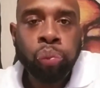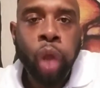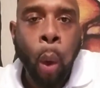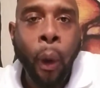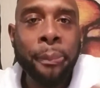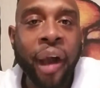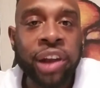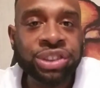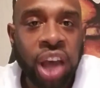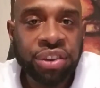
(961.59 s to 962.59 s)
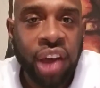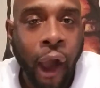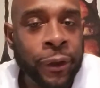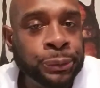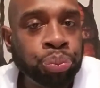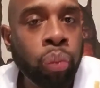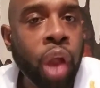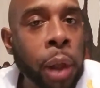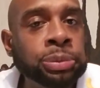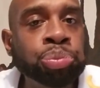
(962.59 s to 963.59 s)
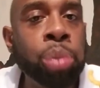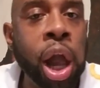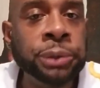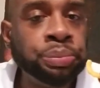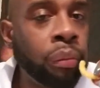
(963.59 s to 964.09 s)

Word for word: what mine tastes like, but